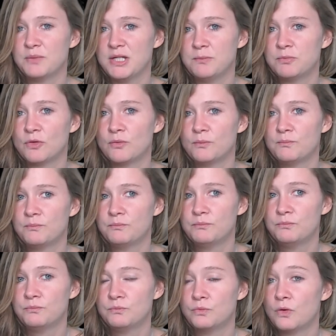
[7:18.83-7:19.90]
people,
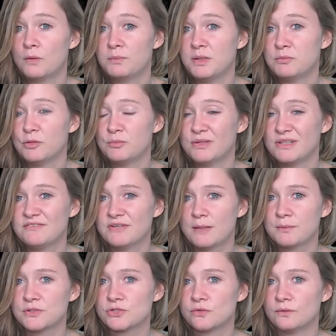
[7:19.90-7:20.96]
what people believe
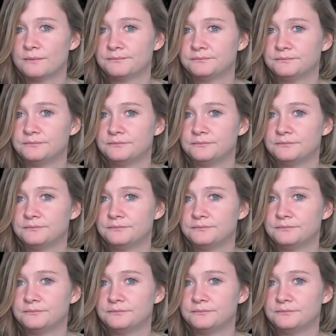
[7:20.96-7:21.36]
happened to them.